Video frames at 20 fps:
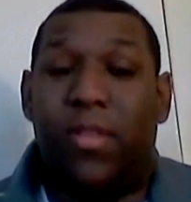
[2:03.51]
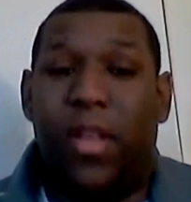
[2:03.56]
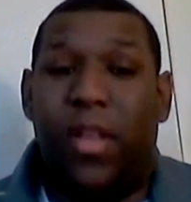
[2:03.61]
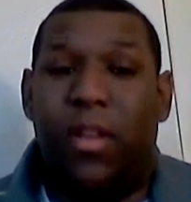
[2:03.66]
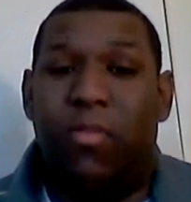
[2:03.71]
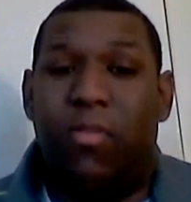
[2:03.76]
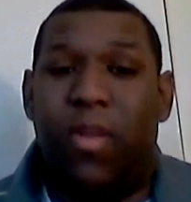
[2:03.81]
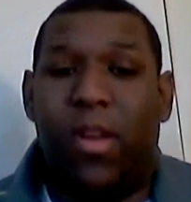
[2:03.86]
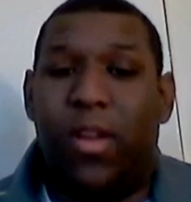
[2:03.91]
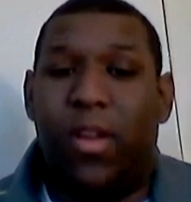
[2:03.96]
They
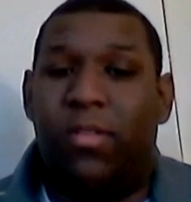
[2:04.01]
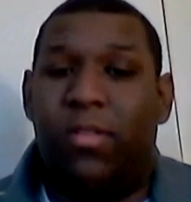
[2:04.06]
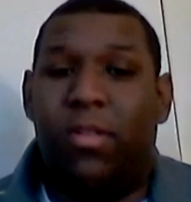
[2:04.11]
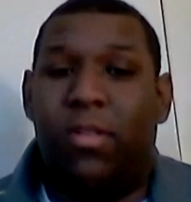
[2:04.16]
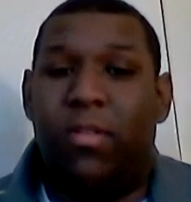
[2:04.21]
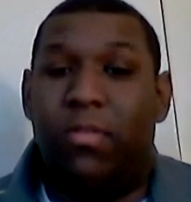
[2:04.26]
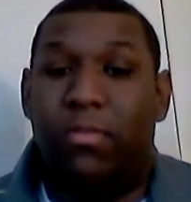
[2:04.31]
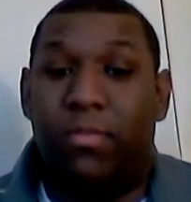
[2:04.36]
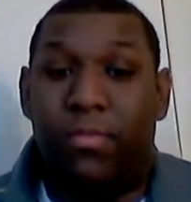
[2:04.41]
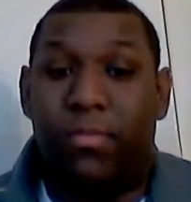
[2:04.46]
don't want to, you
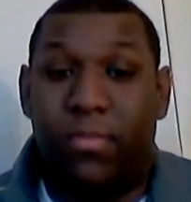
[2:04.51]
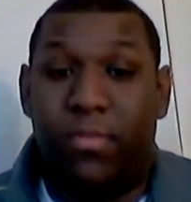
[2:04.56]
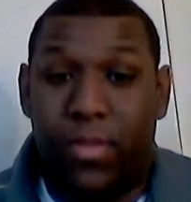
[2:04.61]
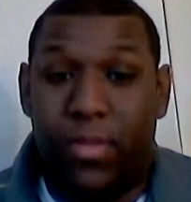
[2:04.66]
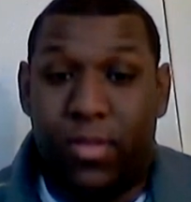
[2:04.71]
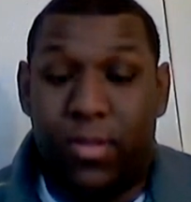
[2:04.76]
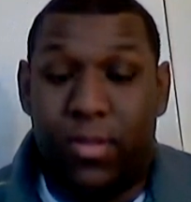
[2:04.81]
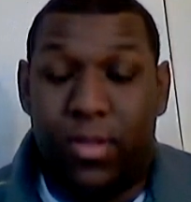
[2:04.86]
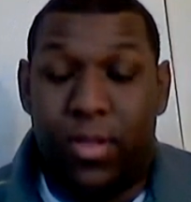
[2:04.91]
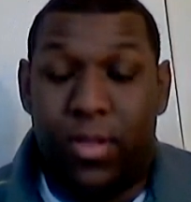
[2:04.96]
know.
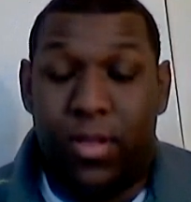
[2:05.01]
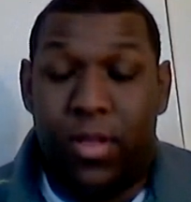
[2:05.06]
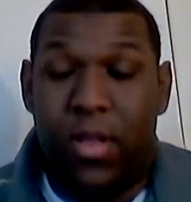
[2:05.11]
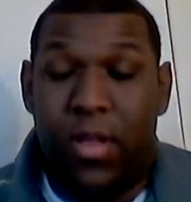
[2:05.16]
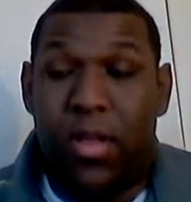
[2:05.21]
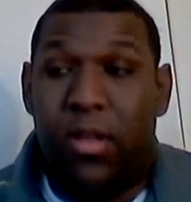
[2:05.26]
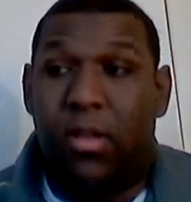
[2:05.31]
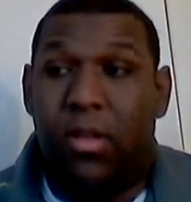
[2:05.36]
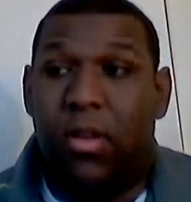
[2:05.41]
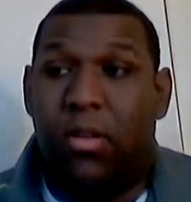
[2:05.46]

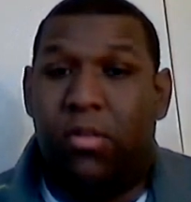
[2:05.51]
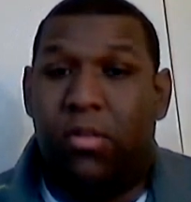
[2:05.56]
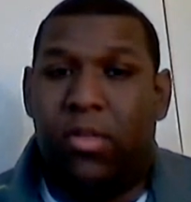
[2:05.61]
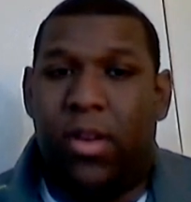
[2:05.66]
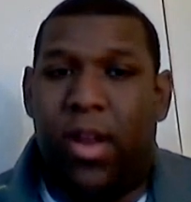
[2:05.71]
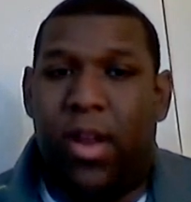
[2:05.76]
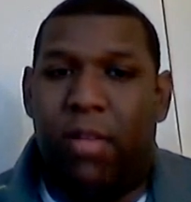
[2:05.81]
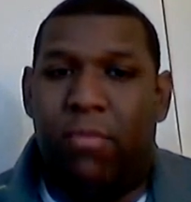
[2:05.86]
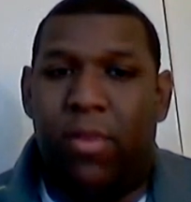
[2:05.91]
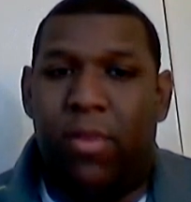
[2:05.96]

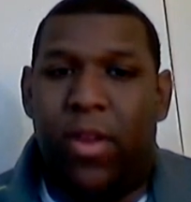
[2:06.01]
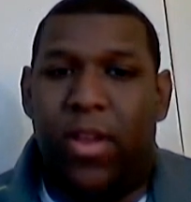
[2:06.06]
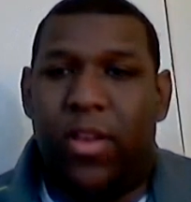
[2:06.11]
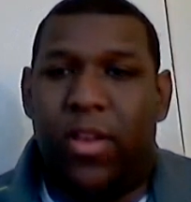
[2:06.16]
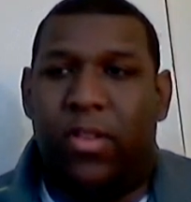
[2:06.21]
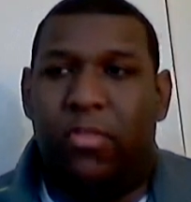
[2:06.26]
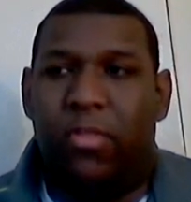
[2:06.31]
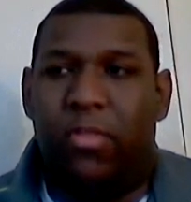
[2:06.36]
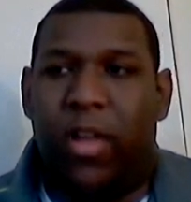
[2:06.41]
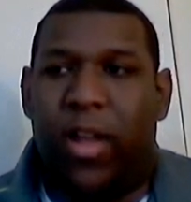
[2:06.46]
They're not
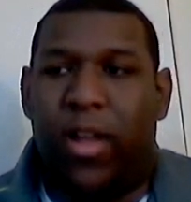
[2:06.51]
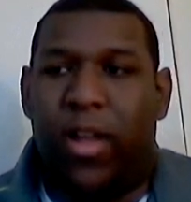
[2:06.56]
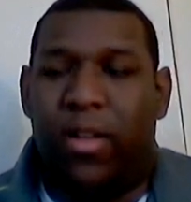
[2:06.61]
willing to